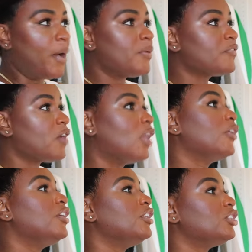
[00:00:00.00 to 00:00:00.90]
pop of
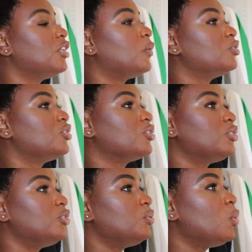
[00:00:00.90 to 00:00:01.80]
color. Initially I was just
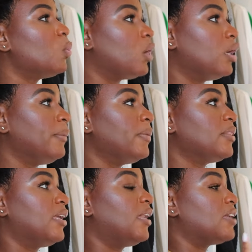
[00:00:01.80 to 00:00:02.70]
gonna do one, but
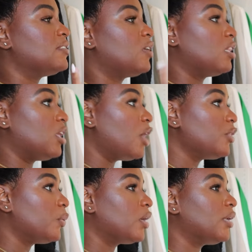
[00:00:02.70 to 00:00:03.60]
then I saw the
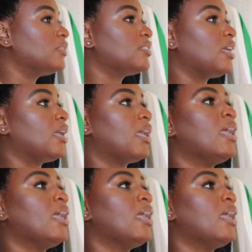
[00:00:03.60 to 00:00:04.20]
other one and was like,